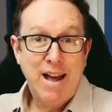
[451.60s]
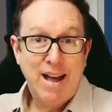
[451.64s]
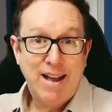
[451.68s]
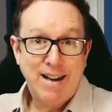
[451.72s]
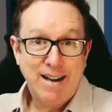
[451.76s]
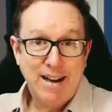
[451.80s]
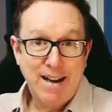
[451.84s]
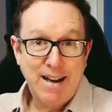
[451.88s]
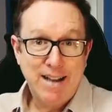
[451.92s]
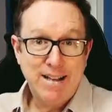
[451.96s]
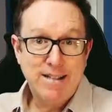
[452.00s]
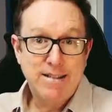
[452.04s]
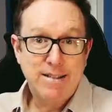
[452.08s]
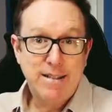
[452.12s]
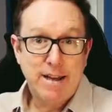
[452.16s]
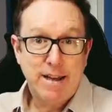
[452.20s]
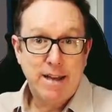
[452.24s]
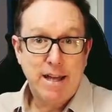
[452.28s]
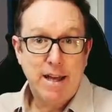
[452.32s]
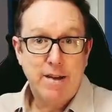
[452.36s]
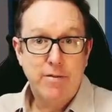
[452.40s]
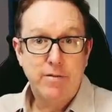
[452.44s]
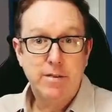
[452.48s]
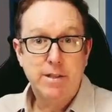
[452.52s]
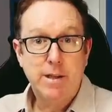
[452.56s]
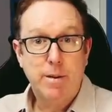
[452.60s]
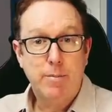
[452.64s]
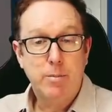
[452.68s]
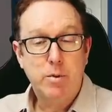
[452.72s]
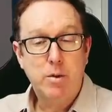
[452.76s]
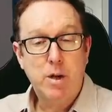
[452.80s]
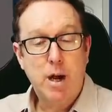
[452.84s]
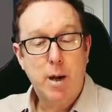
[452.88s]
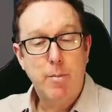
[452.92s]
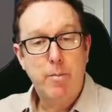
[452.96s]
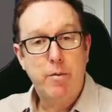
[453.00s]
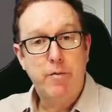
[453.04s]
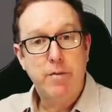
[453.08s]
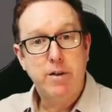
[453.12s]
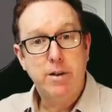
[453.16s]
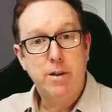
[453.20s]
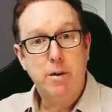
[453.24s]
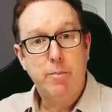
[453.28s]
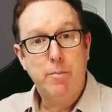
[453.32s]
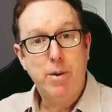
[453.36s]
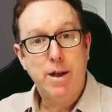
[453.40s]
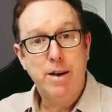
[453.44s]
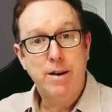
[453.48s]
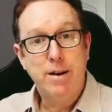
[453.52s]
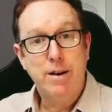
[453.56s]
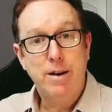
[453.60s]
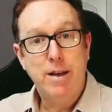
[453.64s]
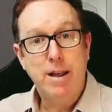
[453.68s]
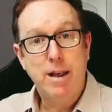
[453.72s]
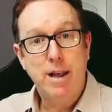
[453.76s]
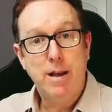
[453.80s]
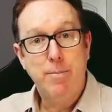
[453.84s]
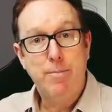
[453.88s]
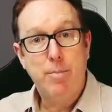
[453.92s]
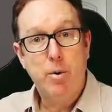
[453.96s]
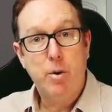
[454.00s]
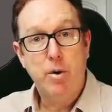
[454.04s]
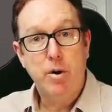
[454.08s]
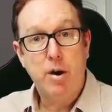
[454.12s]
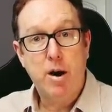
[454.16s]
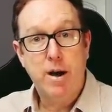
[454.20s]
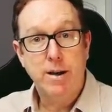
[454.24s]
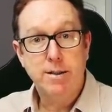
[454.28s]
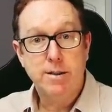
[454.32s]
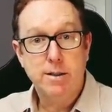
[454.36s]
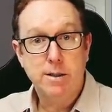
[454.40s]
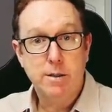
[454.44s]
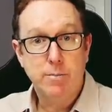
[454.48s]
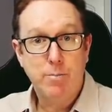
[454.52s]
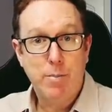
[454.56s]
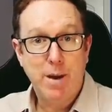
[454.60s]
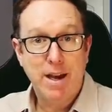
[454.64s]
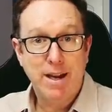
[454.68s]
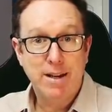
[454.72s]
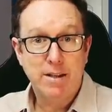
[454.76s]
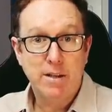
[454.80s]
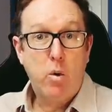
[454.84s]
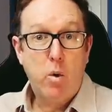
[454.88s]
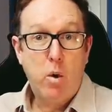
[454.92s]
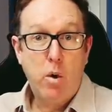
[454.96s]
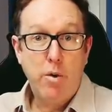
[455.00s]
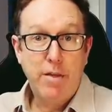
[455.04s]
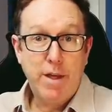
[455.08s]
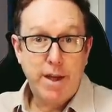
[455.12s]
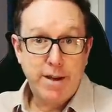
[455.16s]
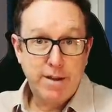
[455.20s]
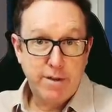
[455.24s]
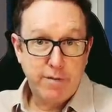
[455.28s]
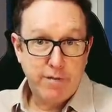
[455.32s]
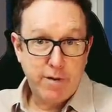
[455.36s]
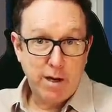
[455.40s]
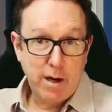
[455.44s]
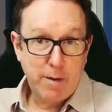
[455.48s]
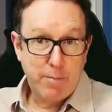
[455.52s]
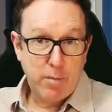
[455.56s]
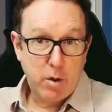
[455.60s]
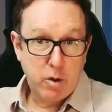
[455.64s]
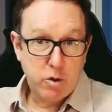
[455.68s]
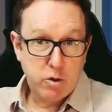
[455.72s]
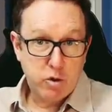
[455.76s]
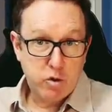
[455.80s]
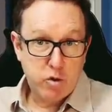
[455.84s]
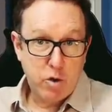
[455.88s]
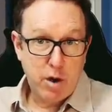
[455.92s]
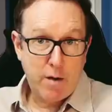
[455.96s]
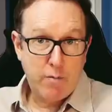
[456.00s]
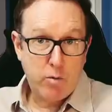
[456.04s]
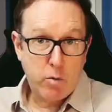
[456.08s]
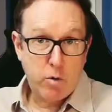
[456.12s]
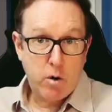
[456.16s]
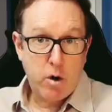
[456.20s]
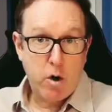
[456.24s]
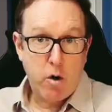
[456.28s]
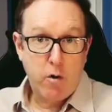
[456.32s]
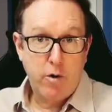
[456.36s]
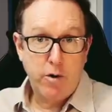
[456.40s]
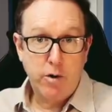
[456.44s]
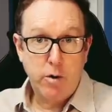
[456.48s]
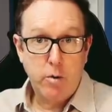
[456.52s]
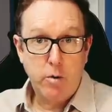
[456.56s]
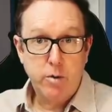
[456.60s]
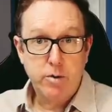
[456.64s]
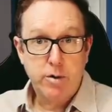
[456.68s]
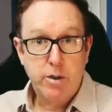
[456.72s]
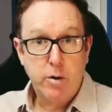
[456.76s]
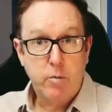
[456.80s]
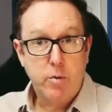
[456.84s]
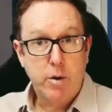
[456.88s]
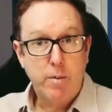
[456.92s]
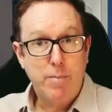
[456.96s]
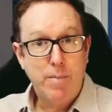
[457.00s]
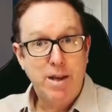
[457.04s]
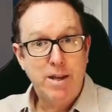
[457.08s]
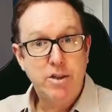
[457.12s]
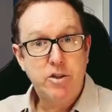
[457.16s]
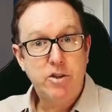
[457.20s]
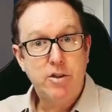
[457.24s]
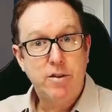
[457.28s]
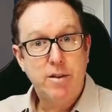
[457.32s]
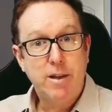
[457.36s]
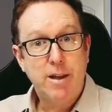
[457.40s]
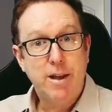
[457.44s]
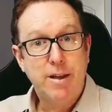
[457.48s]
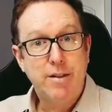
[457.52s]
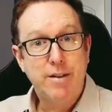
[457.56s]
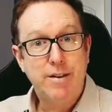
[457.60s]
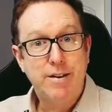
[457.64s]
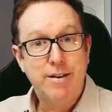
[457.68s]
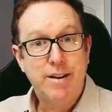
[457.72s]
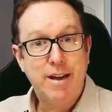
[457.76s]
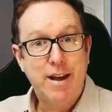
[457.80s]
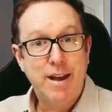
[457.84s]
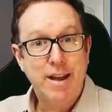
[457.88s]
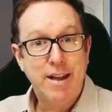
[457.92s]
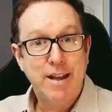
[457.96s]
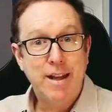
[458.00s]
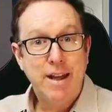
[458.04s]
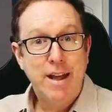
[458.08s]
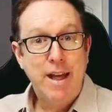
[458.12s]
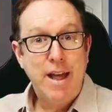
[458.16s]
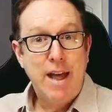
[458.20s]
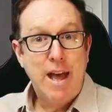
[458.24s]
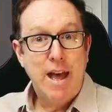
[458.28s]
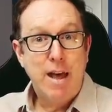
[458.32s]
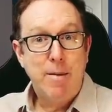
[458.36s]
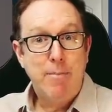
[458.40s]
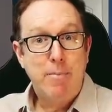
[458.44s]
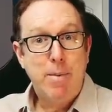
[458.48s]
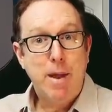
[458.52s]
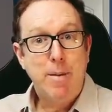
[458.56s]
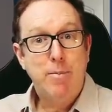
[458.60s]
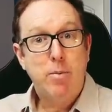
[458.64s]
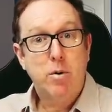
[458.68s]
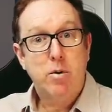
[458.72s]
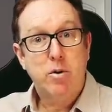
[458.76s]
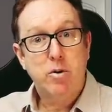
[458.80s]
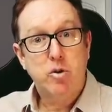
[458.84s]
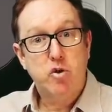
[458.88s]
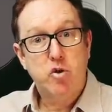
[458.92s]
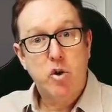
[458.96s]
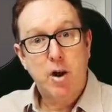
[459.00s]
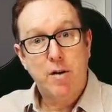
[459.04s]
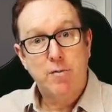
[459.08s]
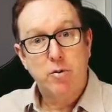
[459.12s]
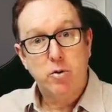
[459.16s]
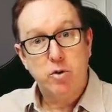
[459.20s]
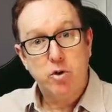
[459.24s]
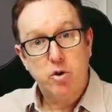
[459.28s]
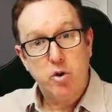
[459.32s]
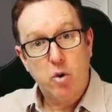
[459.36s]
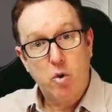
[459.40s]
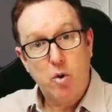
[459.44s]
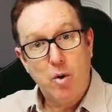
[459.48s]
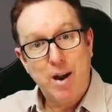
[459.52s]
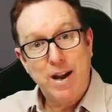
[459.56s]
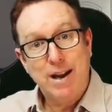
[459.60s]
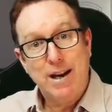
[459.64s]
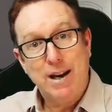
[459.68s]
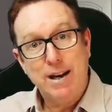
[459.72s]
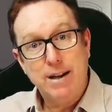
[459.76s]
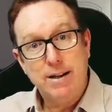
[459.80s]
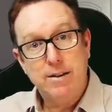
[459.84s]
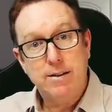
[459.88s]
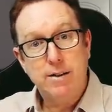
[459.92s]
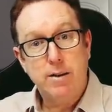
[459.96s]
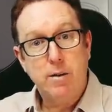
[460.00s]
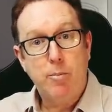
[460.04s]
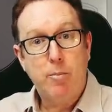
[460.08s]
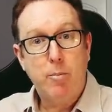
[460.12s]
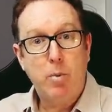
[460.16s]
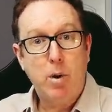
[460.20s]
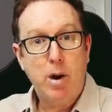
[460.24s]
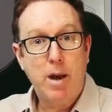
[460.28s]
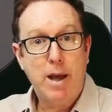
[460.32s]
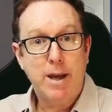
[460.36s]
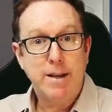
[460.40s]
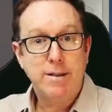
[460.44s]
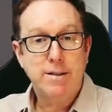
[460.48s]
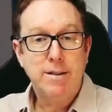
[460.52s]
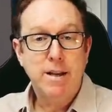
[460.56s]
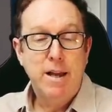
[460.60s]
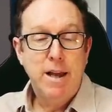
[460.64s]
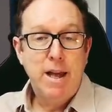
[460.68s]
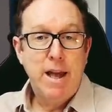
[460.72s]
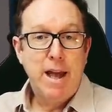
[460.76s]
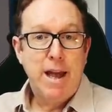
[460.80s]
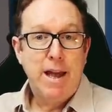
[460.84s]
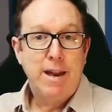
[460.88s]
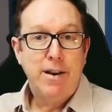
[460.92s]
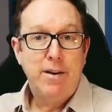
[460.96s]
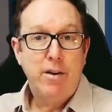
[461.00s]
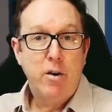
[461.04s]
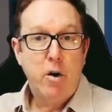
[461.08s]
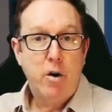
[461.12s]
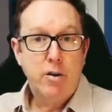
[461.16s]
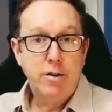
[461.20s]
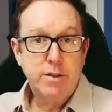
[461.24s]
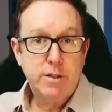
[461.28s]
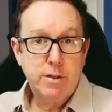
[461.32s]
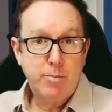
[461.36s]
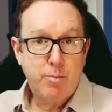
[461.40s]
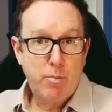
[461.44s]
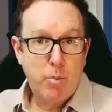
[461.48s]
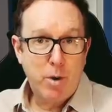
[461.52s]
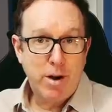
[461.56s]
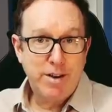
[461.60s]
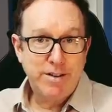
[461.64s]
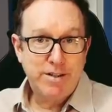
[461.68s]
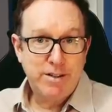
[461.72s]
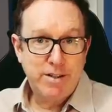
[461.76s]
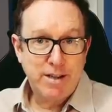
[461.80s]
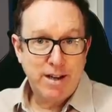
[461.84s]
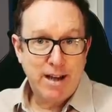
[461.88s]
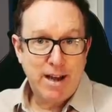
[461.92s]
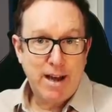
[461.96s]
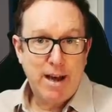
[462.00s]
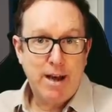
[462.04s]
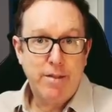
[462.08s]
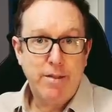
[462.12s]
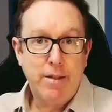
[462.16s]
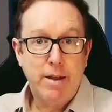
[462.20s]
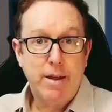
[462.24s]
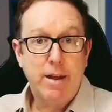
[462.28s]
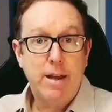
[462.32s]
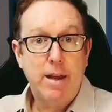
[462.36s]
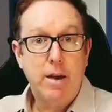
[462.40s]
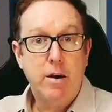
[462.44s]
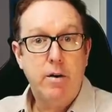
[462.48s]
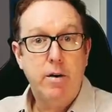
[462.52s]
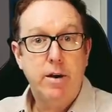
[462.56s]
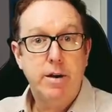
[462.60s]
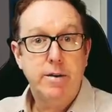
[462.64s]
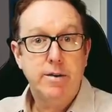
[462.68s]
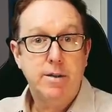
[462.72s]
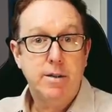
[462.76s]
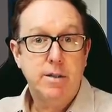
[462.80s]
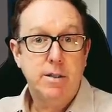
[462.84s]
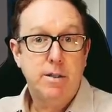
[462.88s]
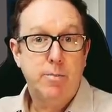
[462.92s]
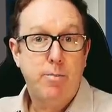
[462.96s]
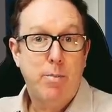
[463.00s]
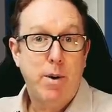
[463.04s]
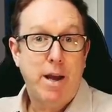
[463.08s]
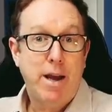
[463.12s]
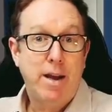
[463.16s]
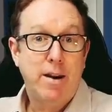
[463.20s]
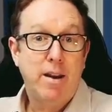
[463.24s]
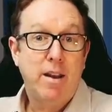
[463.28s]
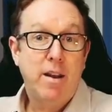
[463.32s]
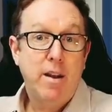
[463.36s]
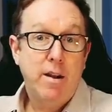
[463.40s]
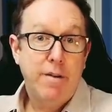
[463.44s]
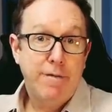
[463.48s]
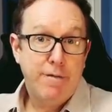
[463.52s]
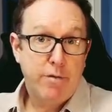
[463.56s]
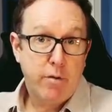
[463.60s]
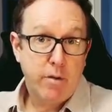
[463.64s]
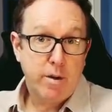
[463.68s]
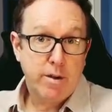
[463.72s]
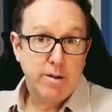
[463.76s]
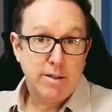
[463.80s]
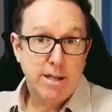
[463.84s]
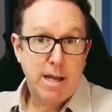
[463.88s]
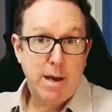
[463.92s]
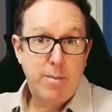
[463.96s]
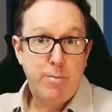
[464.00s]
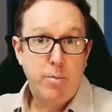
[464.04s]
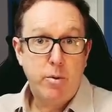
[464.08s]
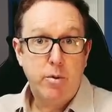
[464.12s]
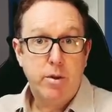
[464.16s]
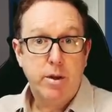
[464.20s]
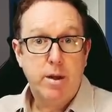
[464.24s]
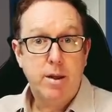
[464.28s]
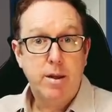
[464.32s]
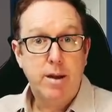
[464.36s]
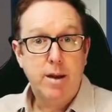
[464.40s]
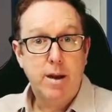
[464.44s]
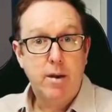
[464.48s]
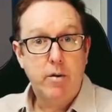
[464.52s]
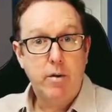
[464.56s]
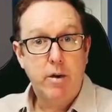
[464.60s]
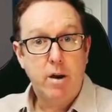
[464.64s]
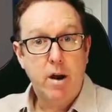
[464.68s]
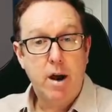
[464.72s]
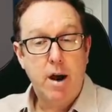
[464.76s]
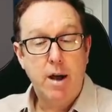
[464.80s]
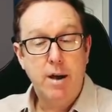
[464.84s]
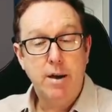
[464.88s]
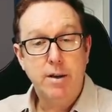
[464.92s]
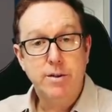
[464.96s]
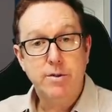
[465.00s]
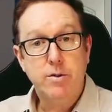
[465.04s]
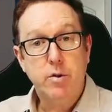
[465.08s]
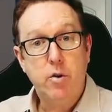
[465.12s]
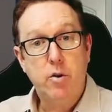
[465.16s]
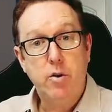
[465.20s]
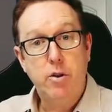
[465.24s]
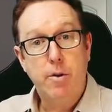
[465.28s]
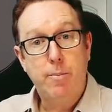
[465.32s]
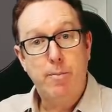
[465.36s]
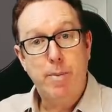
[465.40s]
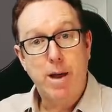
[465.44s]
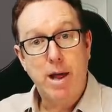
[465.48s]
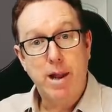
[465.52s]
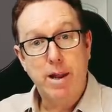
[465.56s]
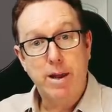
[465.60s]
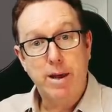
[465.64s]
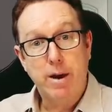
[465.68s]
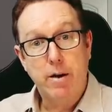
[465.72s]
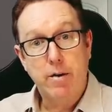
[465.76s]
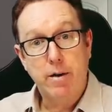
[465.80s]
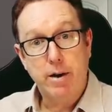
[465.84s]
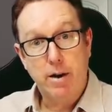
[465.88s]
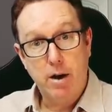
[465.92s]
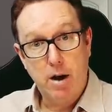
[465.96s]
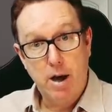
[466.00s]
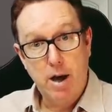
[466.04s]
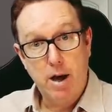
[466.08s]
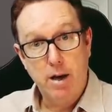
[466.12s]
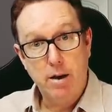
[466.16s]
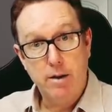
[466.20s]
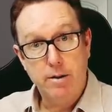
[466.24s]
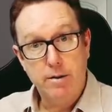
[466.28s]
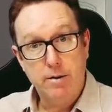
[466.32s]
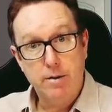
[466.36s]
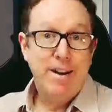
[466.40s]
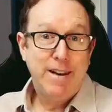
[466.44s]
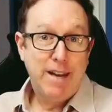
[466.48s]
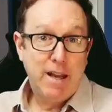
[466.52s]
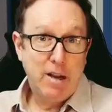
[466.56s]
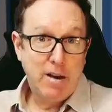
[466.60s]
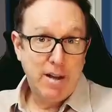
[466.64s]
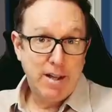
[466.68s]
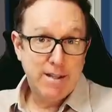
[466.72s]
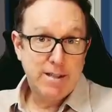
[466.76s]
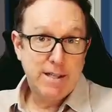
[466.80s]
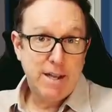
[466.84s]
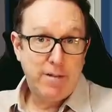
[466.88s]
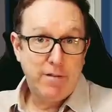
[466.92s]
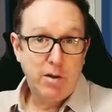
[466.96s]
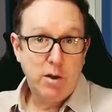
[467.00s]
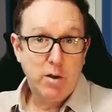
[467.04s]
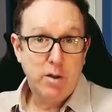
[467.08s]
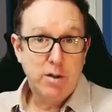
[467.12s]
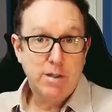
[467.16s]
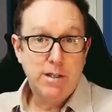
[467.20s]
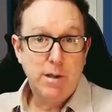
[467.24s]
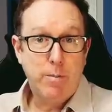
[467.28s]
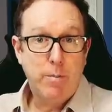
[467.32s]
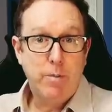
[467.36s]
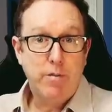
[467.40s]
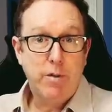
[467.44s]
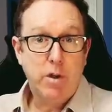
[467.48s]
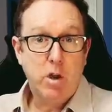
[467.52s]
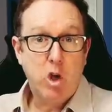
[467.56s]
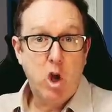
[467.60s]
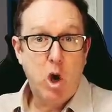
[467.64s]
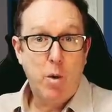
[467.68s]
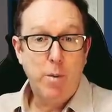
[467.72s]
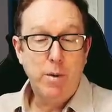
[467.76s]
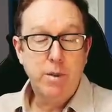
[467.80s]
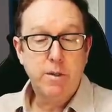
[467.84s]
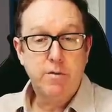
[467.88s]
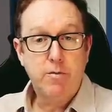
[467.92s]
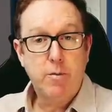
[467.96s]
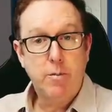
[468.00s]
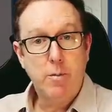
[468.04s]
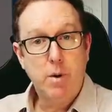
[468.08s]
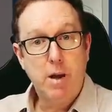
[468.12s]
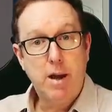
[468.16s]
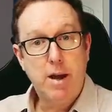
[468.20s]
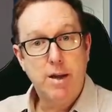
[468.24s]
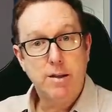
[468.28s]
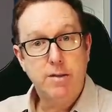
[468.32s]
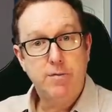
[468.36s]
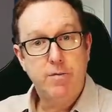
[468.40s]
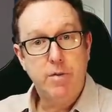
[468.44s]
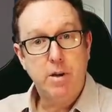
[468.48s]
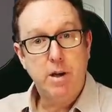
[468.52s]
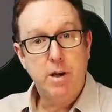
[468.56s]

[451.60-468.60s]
unless they have some type of independent airport, I suspect, or they develop those travel corridors that we mentioned the other day, and people can travel directly to the place and not spread to other areas in Spain, for example, the Canary Islands or the Balearic Islands. Now let's have a look at some of the comments from the last